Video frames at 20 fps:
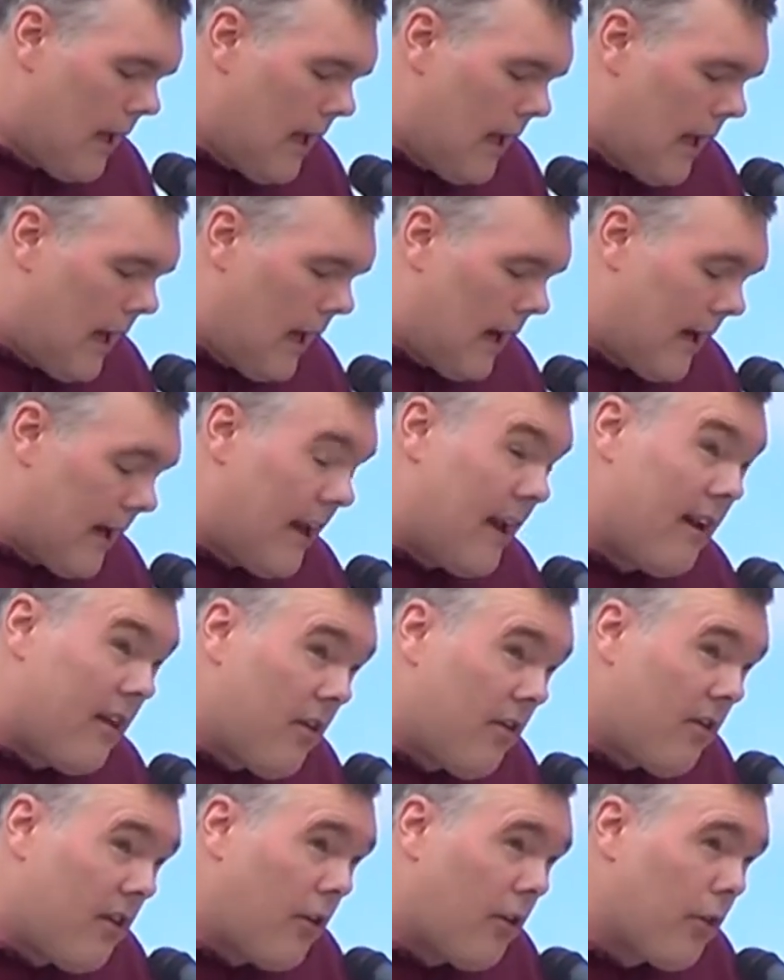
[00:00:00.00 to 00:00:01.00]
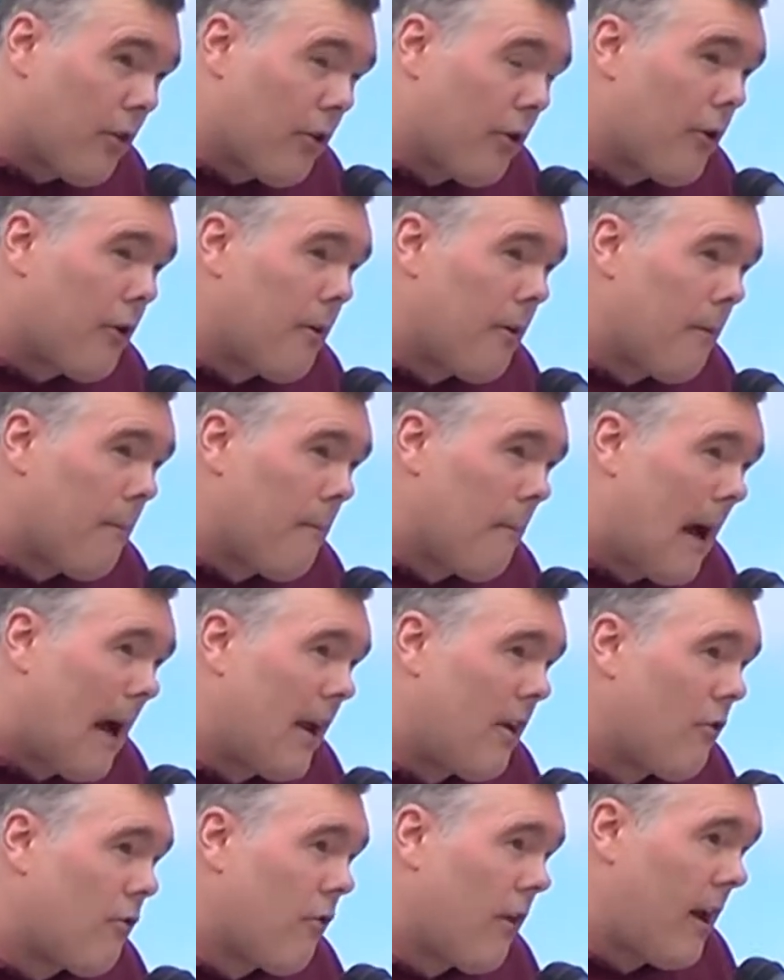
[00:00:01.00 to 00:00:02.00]
It is the third
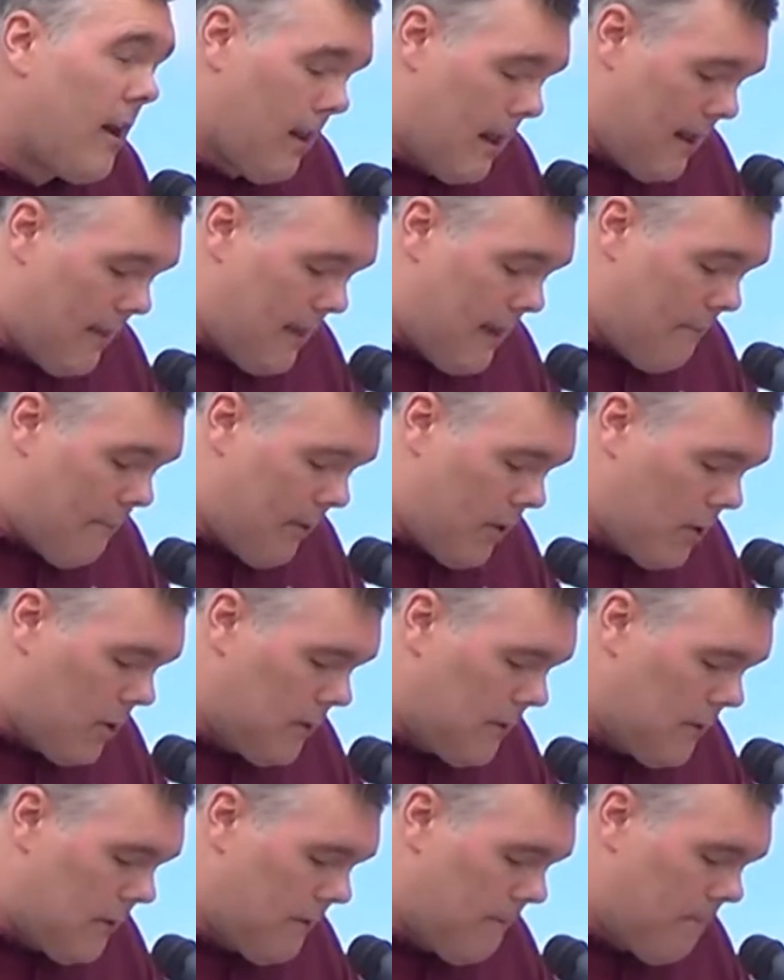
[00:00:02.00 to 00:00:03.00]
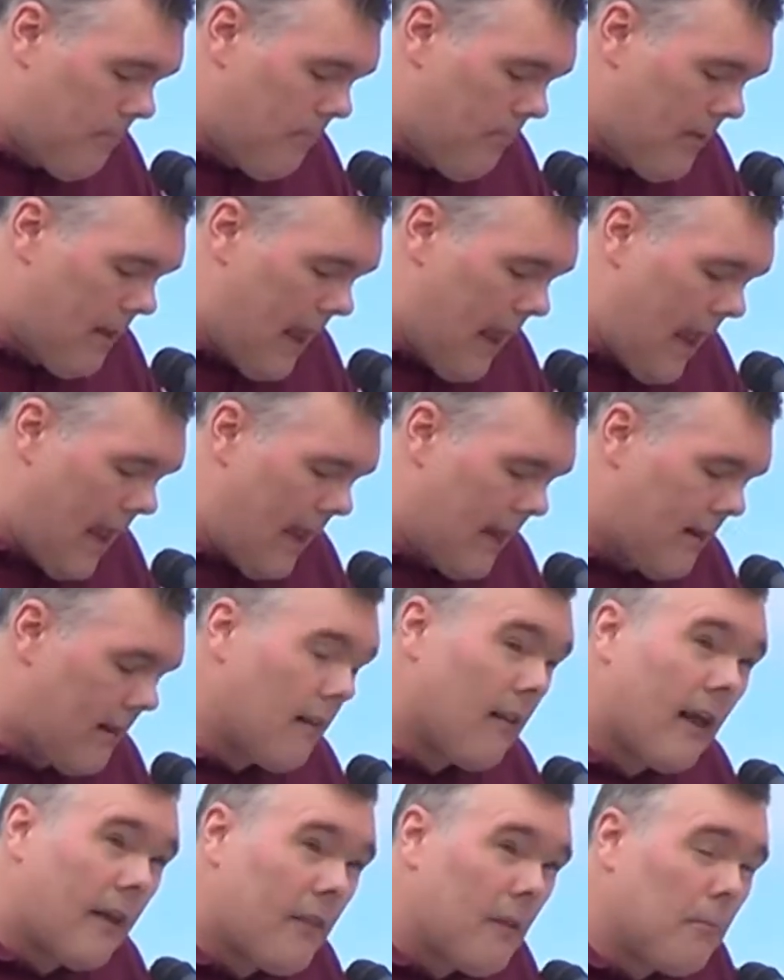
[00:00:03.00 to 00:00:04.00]
mine train like that built,
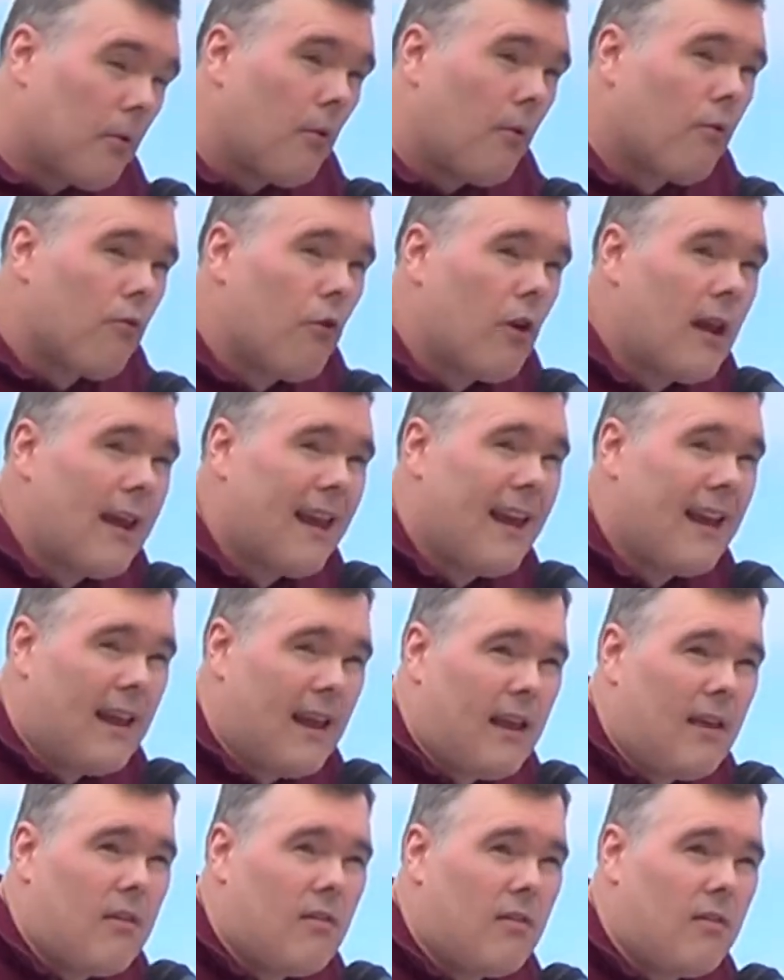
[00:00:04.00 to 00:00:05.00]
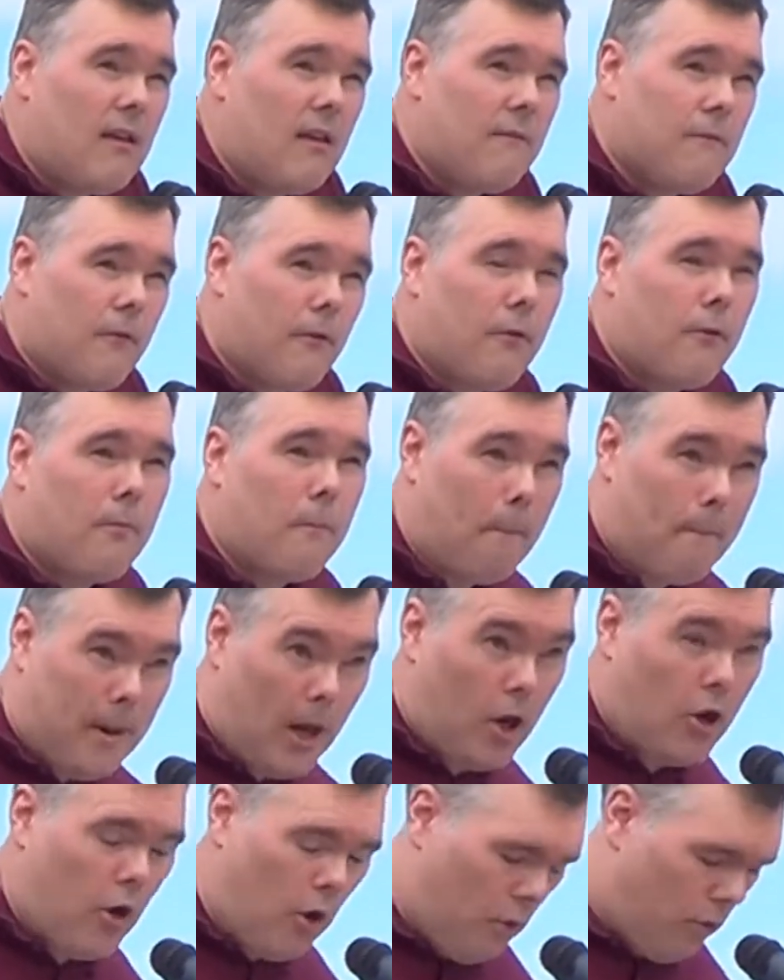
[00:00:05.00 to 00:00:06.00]
and like the Blue Streak, it is the first
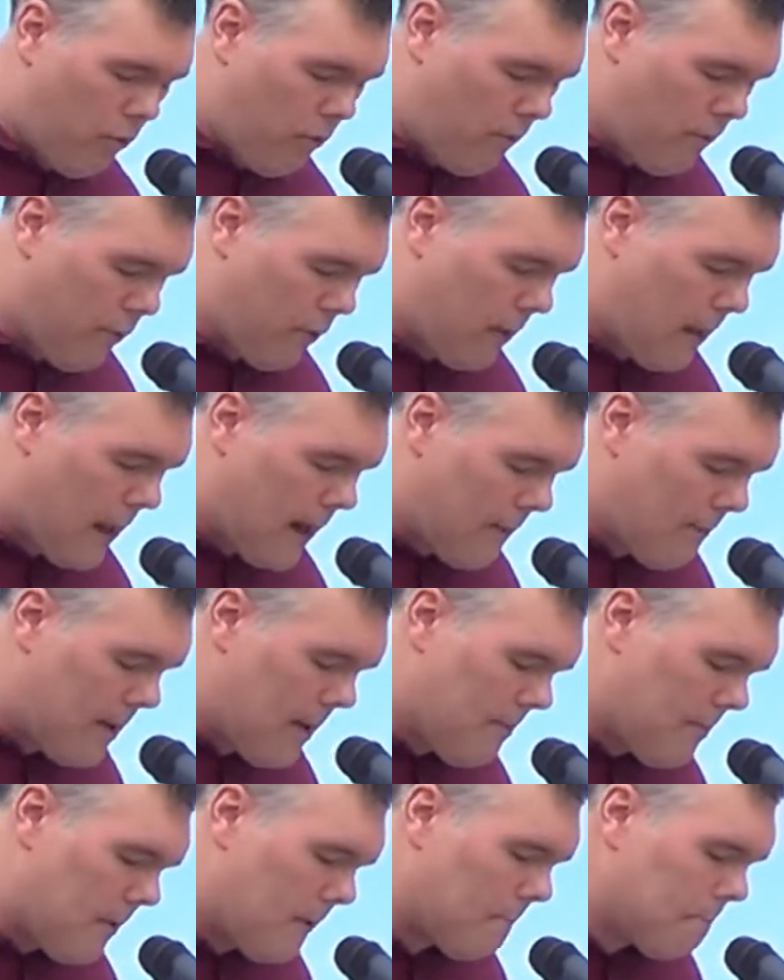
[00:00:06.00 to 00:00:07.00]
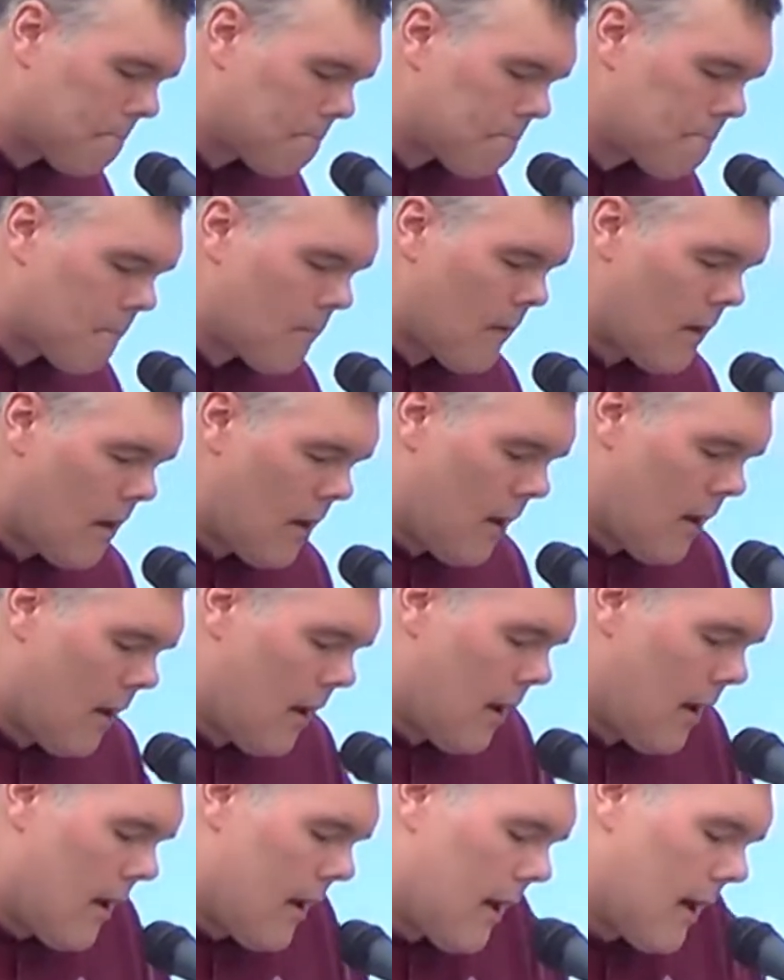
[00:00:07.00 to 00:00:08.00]
big coaster for a lot of people.
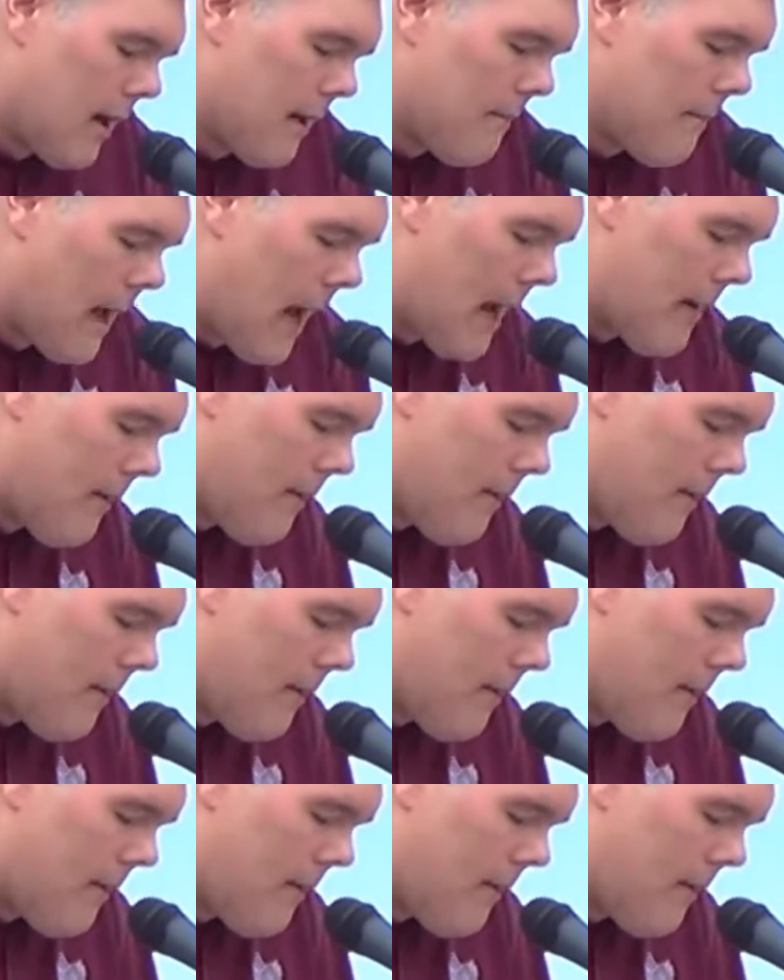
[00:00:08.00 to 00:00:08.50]
Onto